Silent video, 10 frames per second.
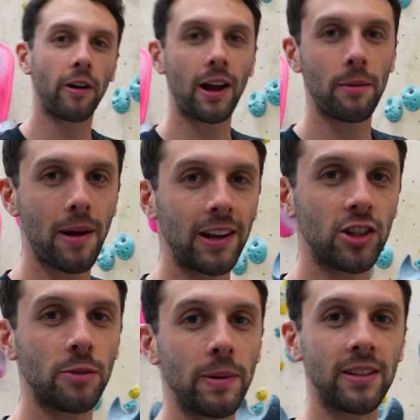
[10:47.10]
My cameraman has
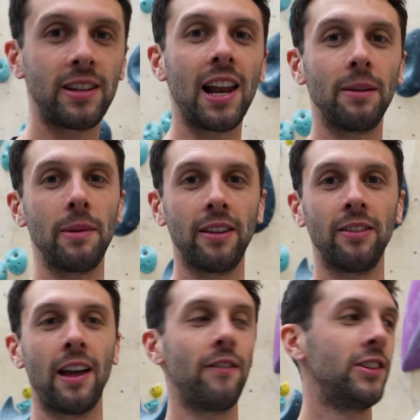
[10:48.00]
just been telling me
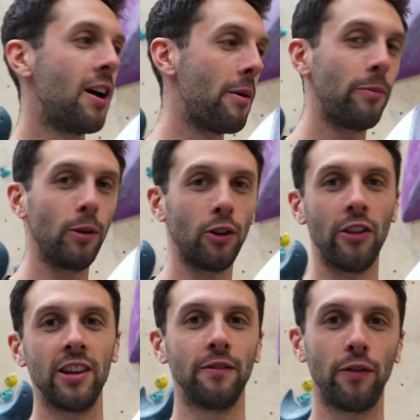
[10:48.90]
every time I've pulled on
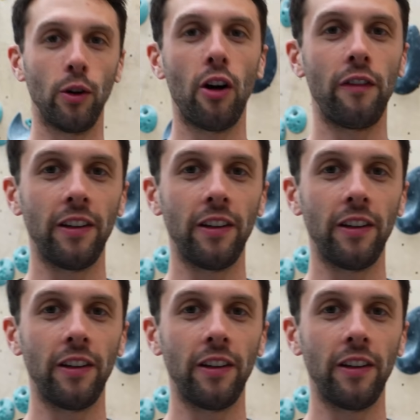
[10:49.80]
this and fallen off